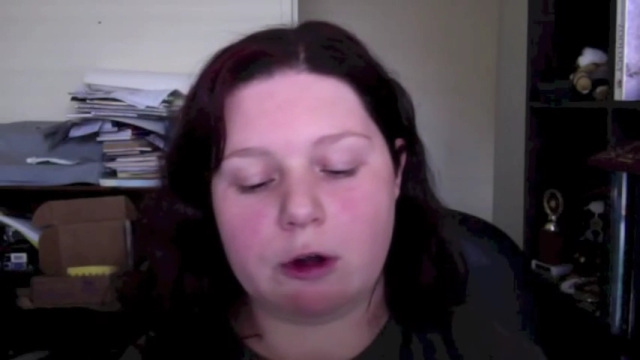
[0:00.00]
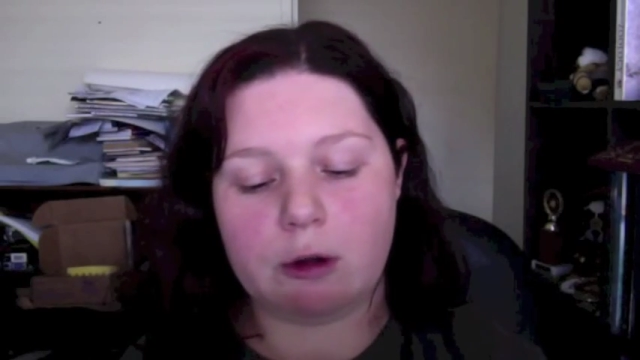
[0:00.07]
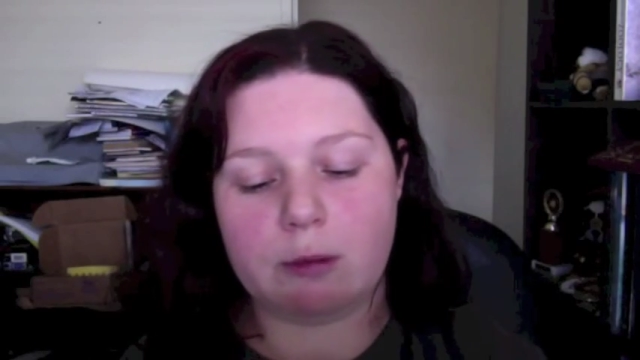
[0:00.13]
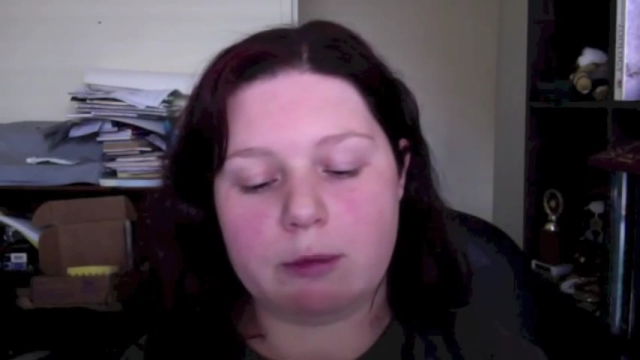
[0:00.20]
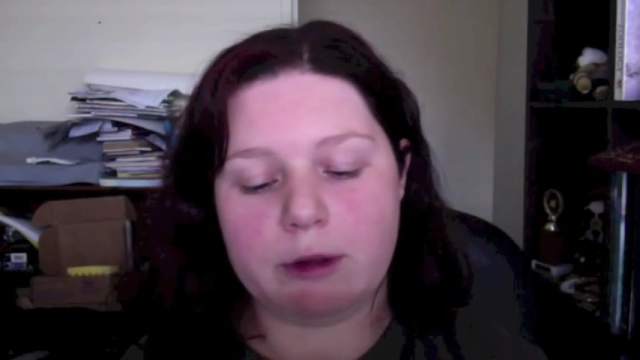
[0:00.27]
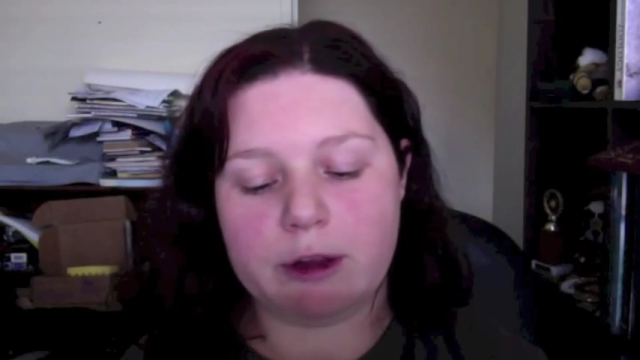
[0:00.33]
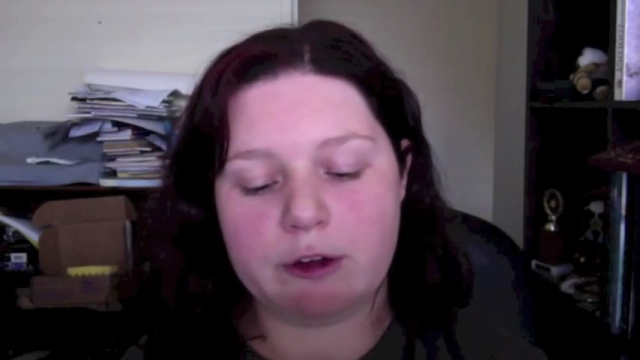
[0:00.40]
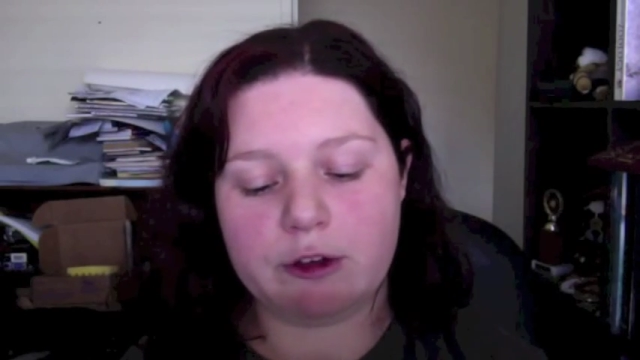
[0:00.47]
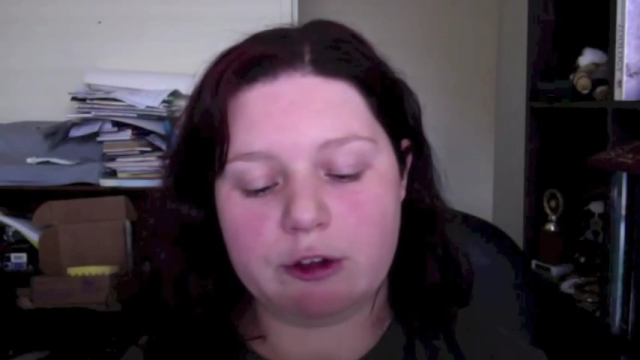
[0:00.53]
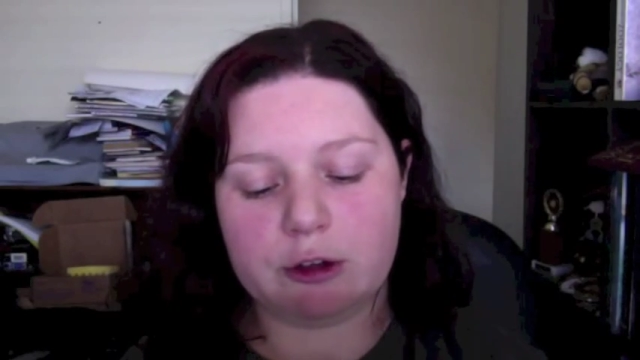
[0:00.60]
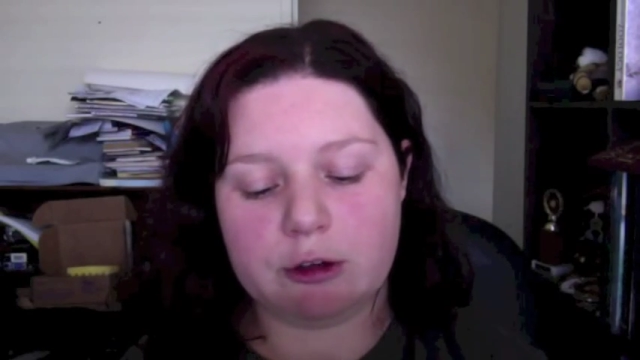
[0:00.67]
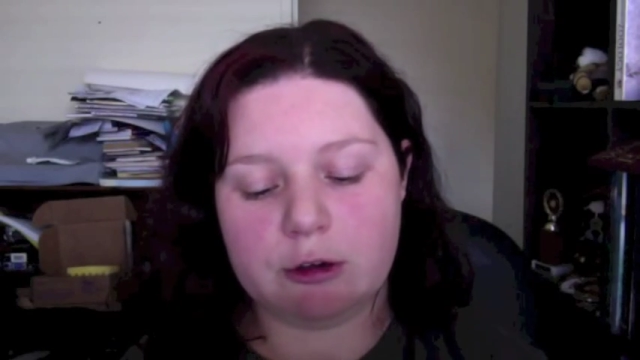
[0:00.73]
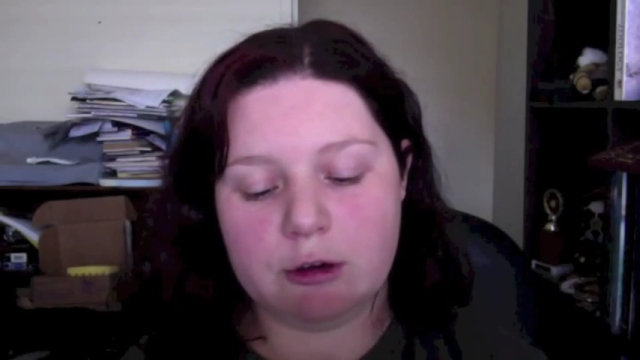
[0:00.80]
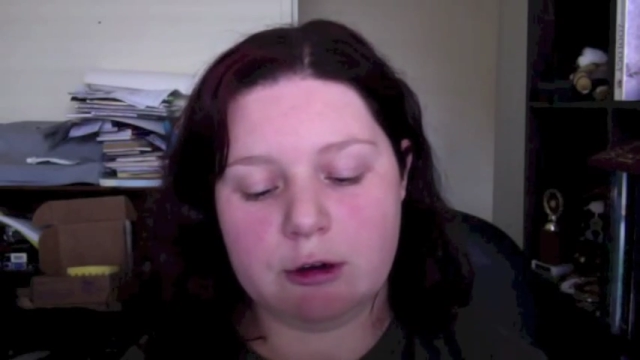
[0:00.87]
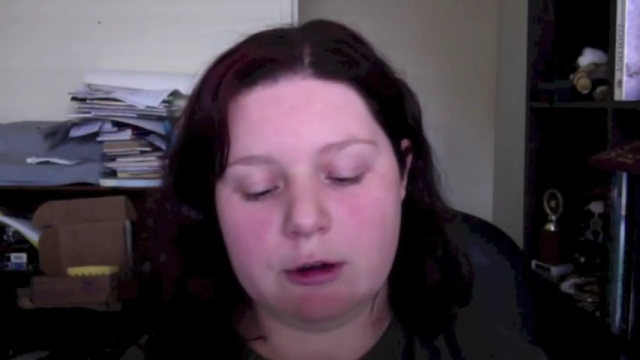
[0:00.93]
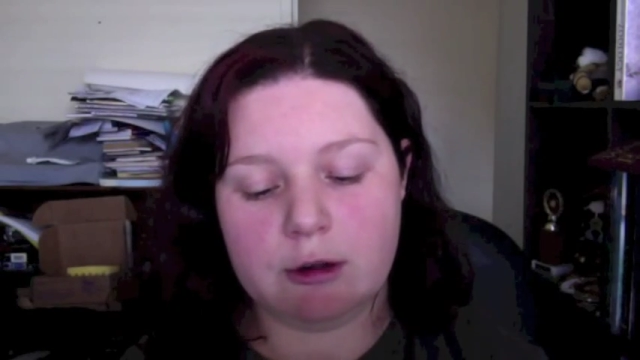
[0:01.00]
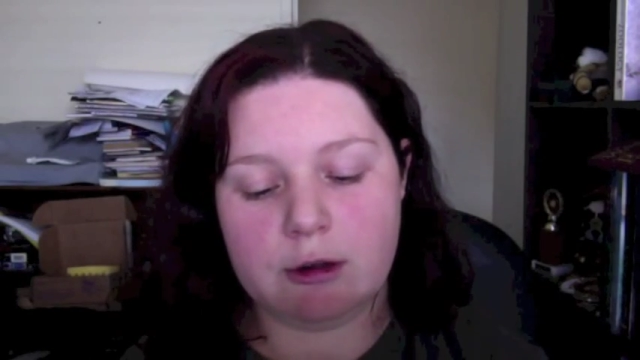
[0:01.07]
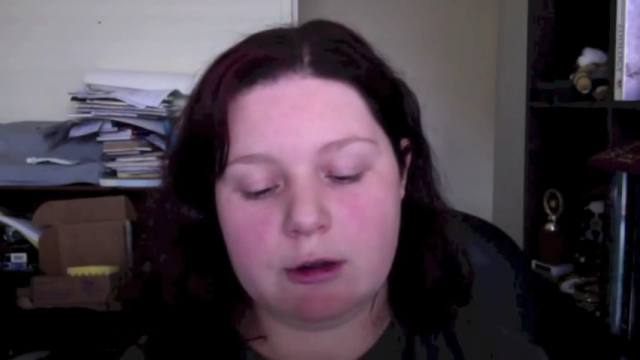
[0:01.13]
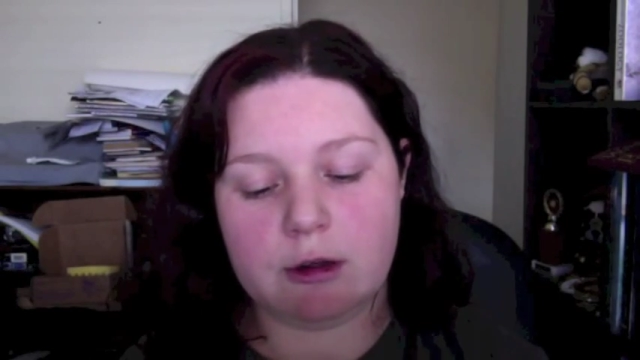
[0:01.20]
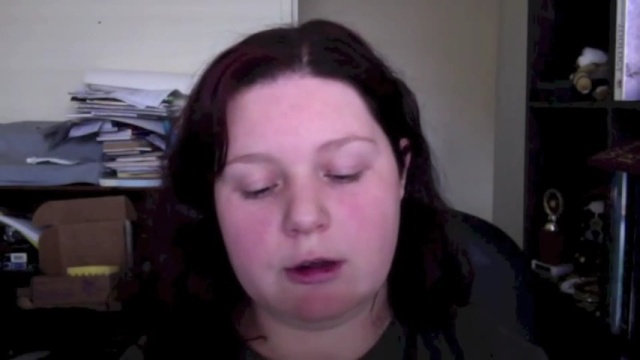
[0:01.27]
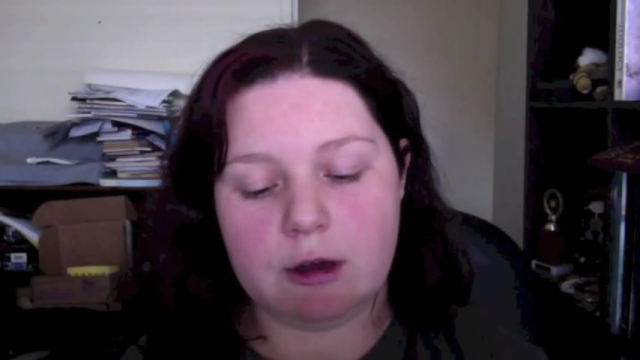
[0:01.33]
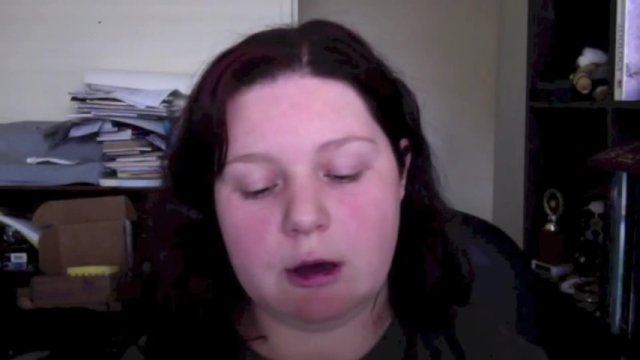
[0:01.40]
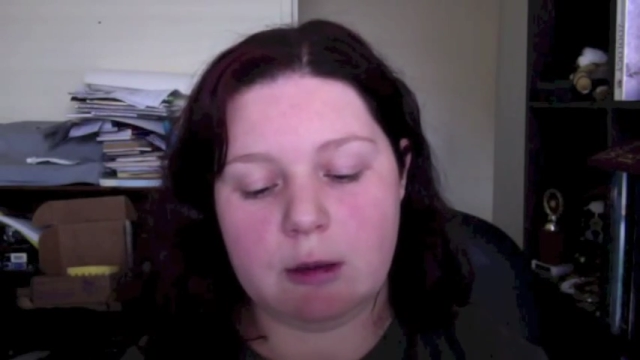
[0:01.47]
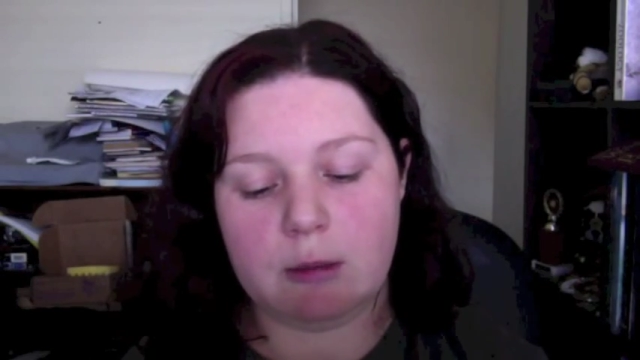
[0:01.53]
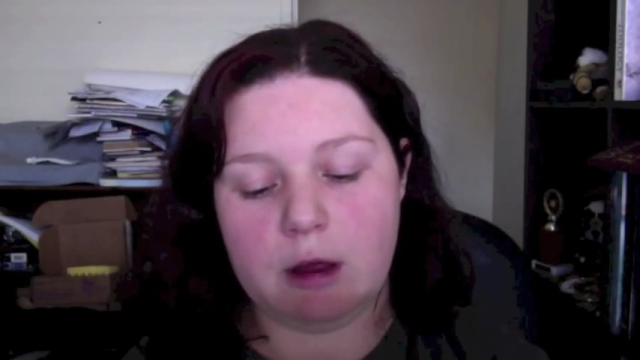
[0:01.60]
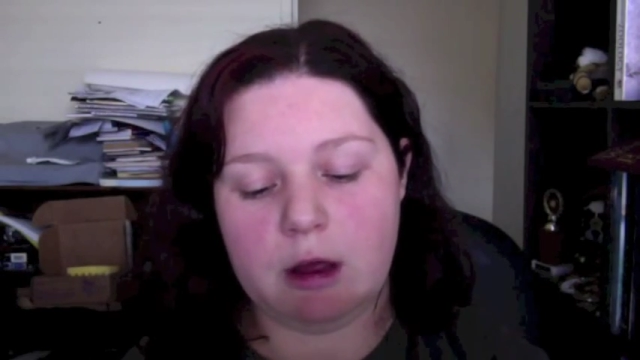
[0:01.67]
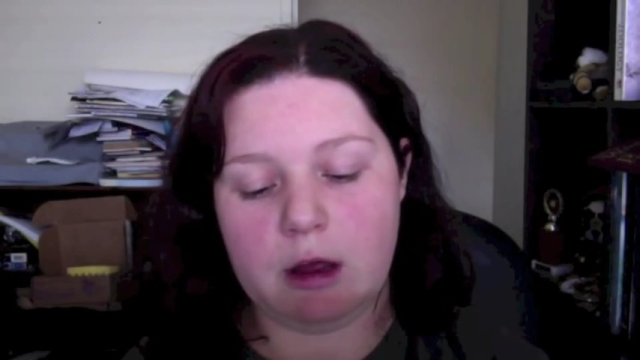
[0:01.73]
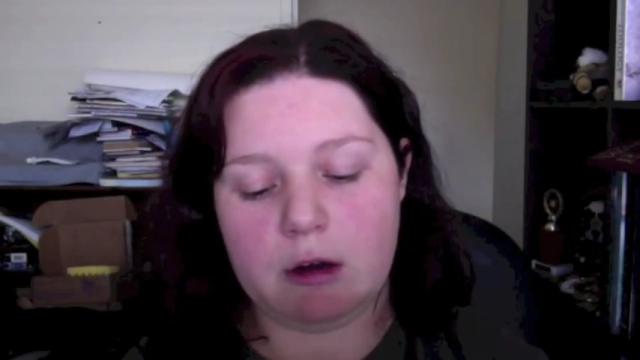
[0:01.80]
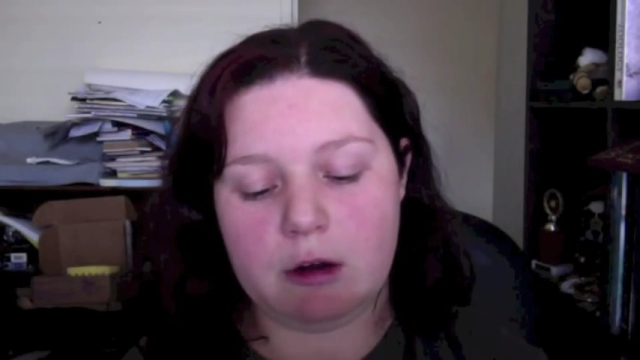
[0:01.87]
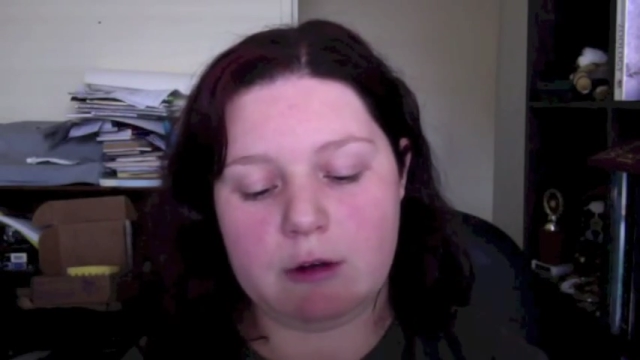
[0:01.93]
complexion
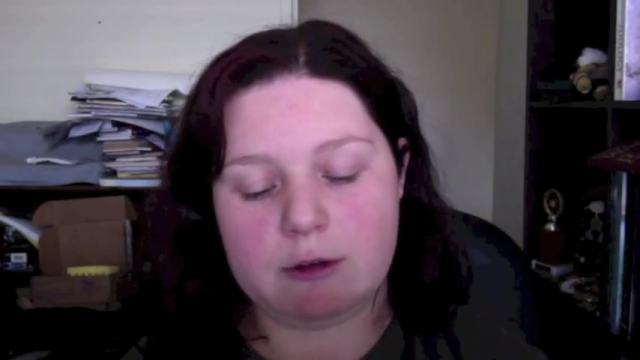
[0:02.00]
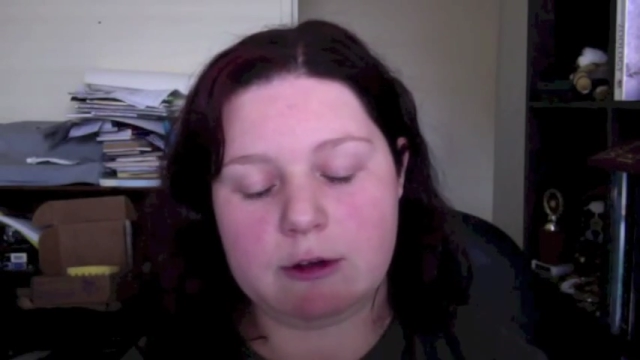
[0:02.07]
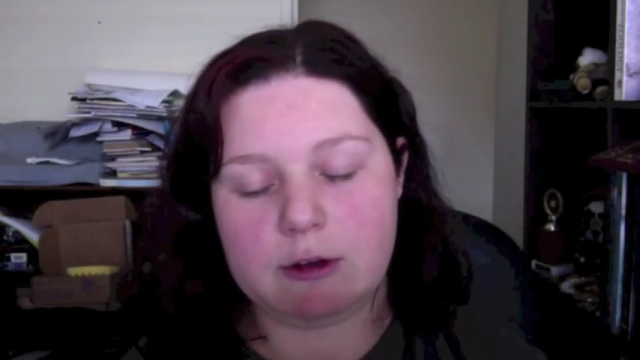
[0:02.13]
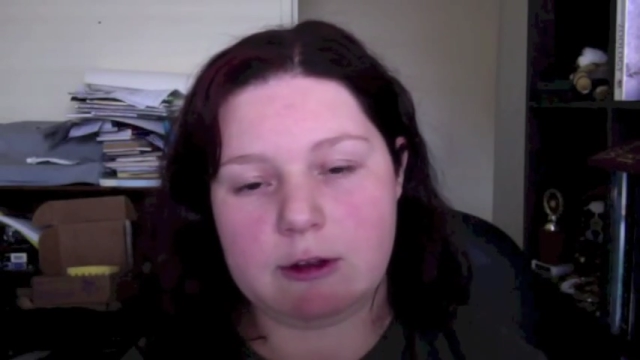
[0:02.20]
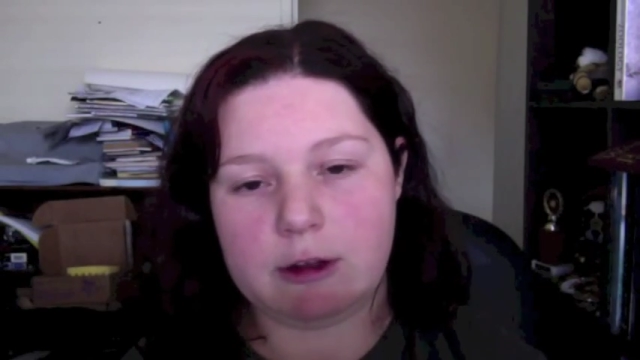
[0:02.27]
and obviously the